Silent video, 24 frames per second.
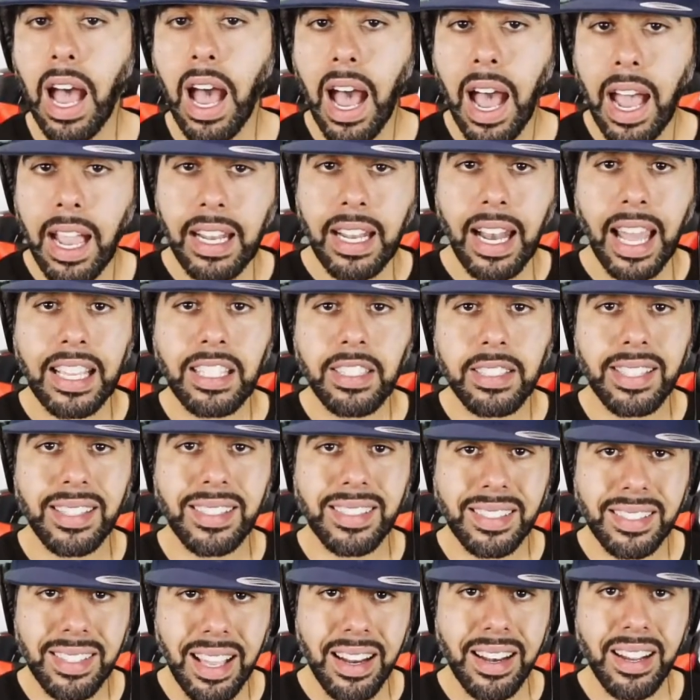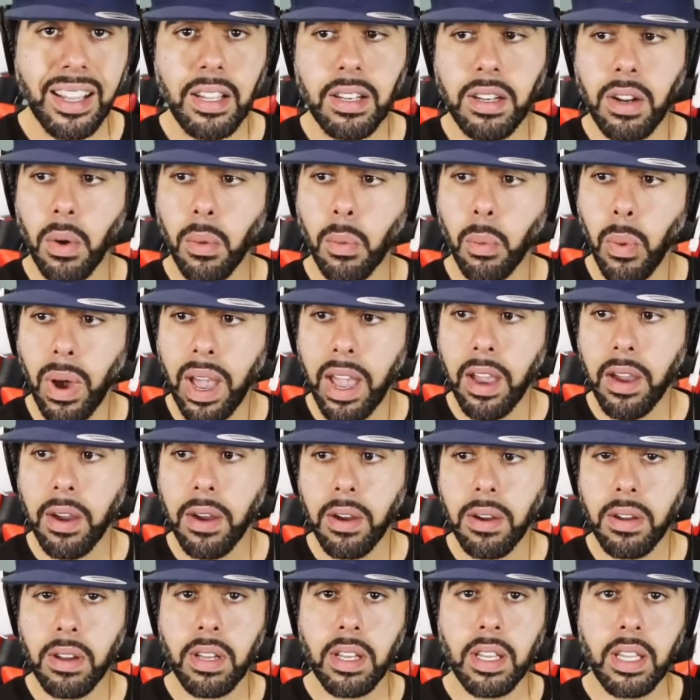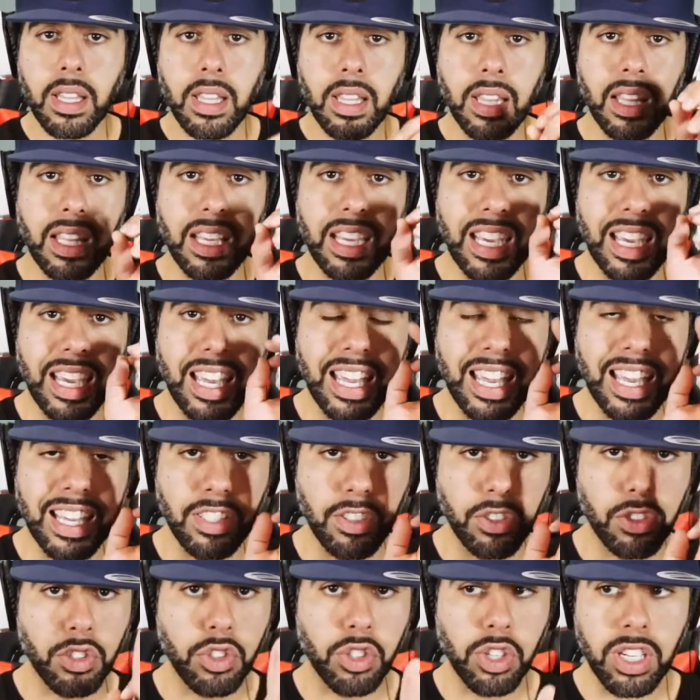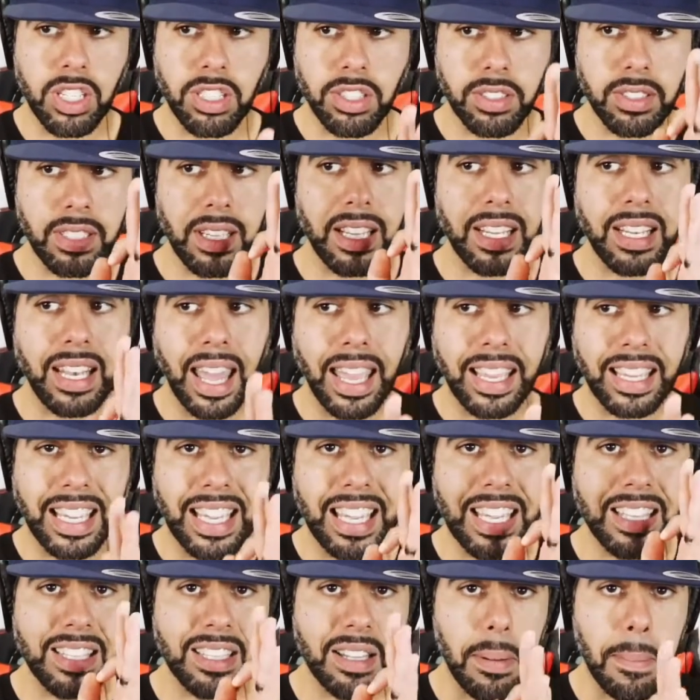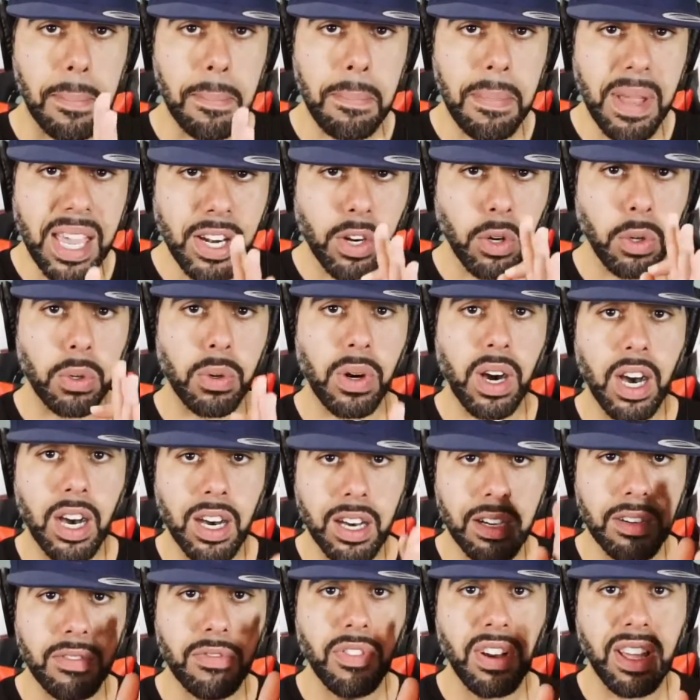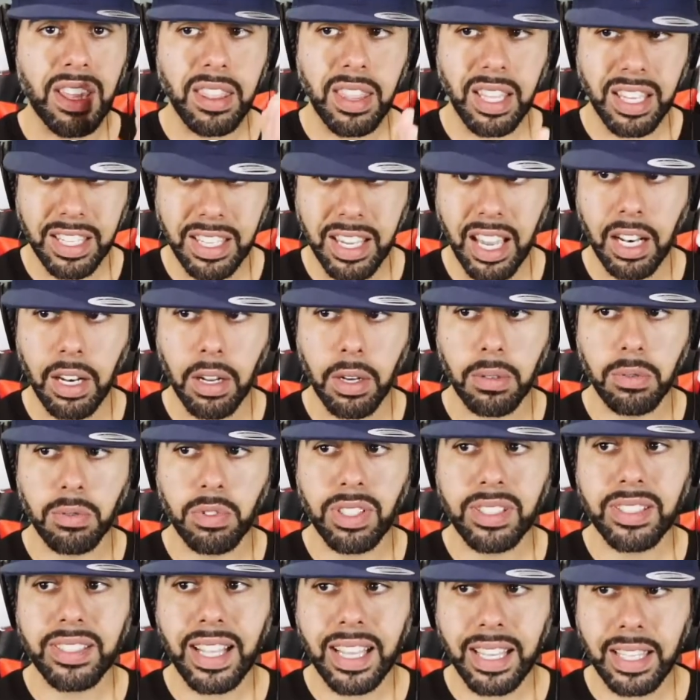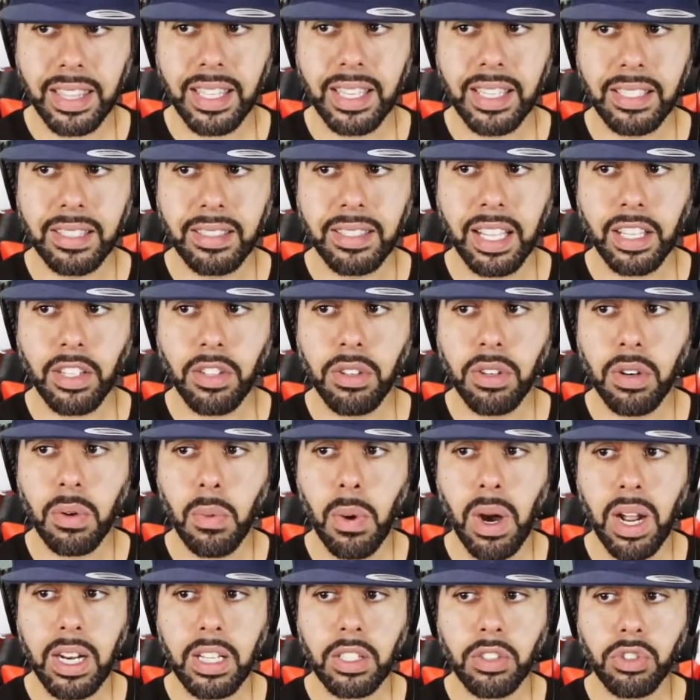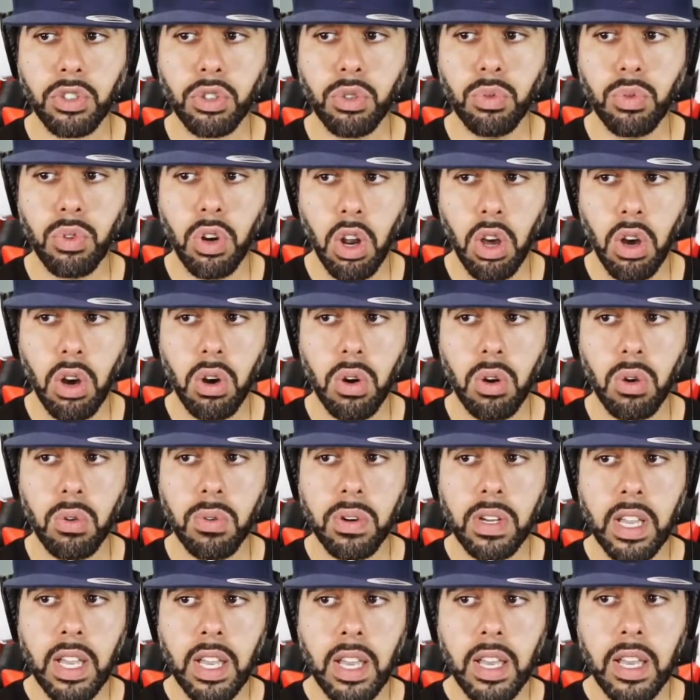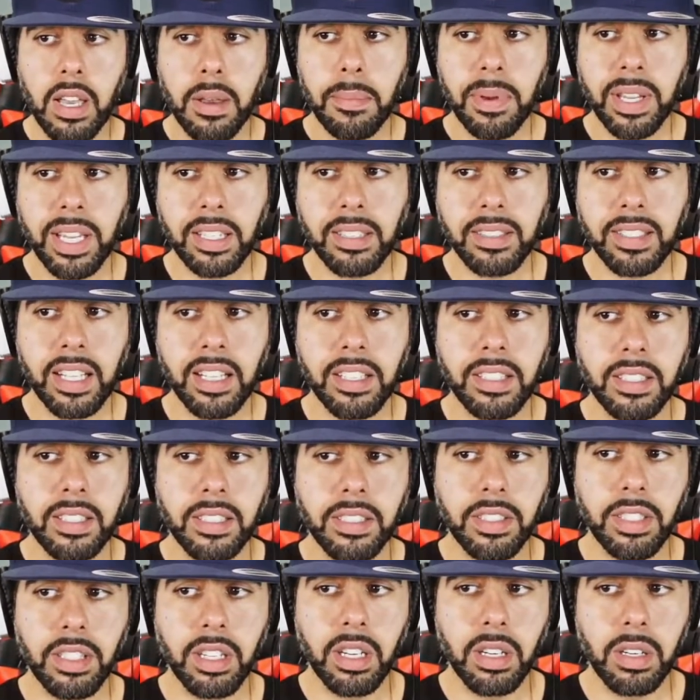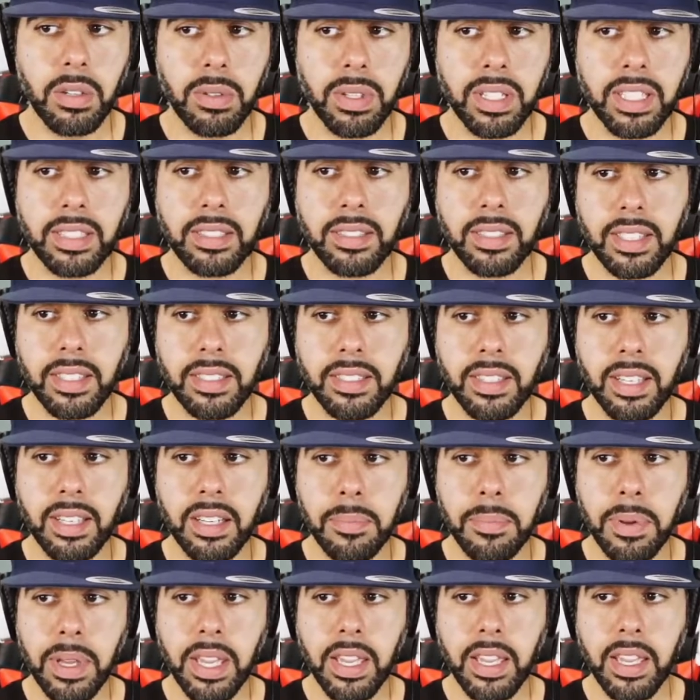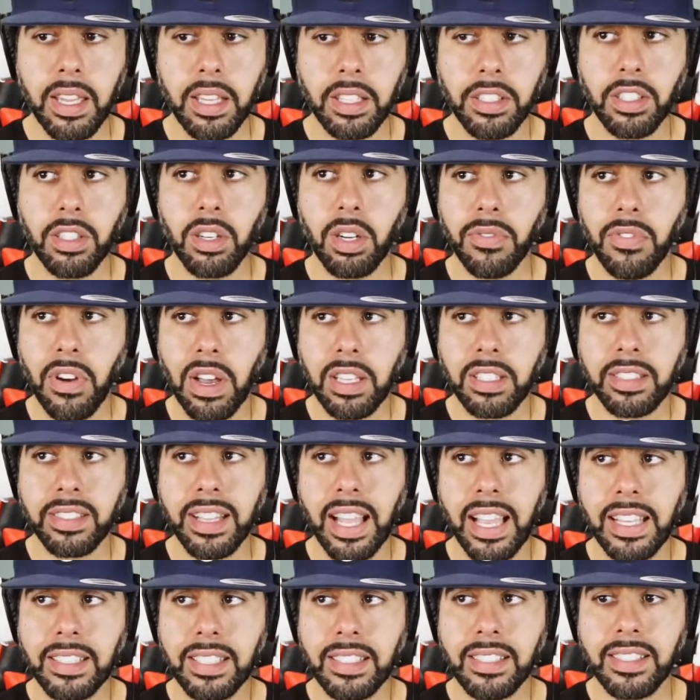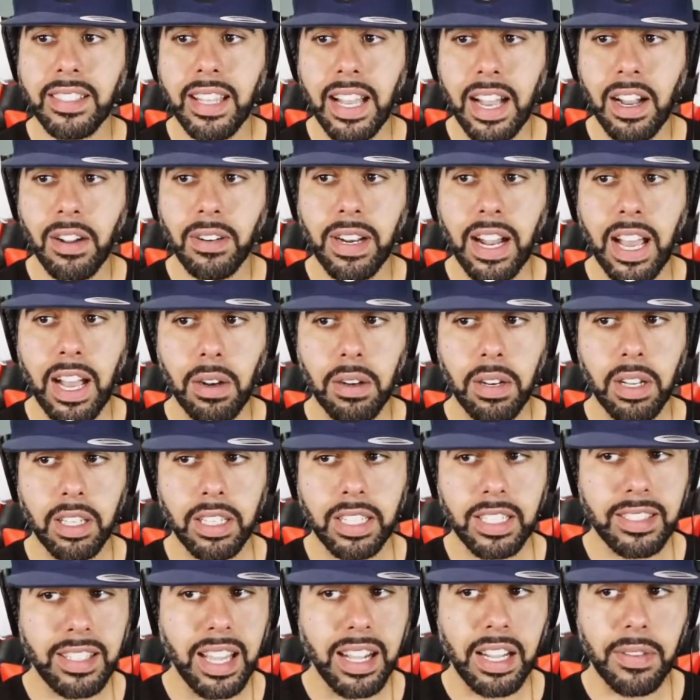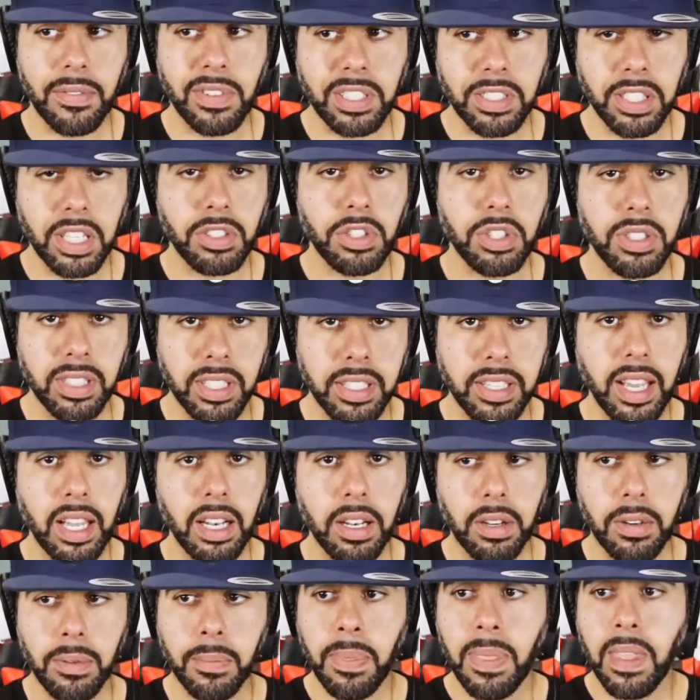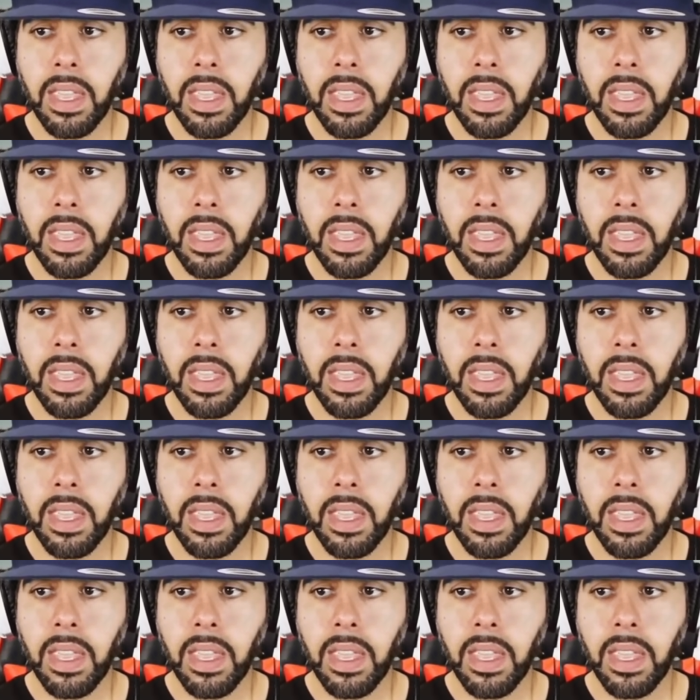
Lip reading: I like to set it where it's just like in the middle of the yellow, just like this. Like, you don't want it too low, because then, you know, it's gonna be, you know, if I slide this down now, look, it's not even touching the yellow.